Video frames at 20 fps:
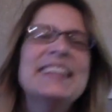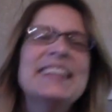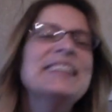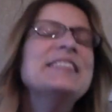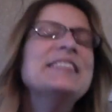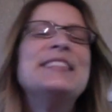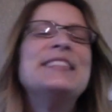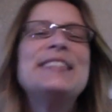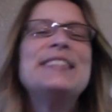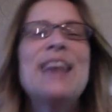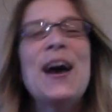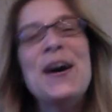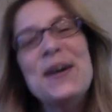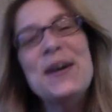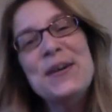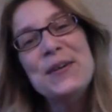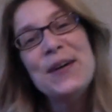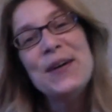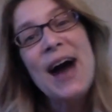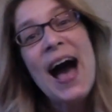
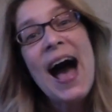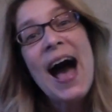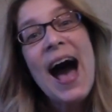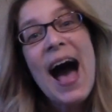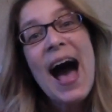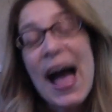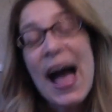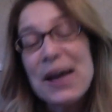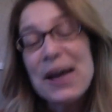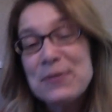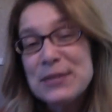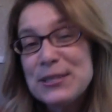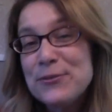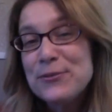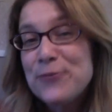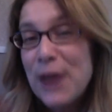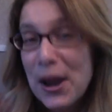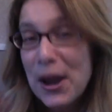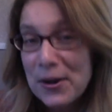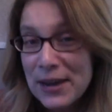So I was
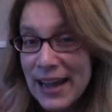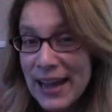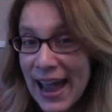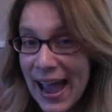very